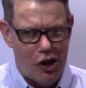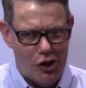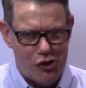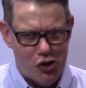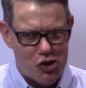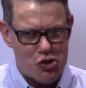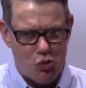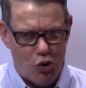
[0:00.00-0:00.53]

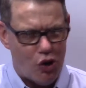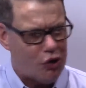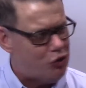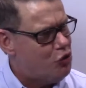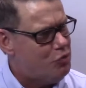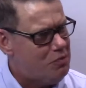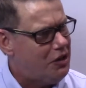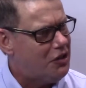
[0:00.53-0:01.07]
those were our
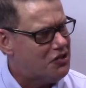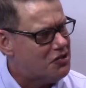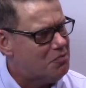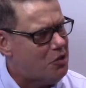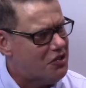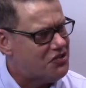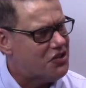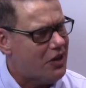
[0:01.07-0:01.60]
2 biggest
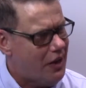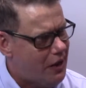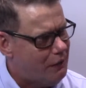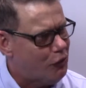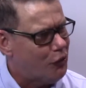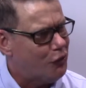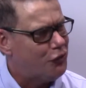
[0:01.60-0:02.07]
months ever.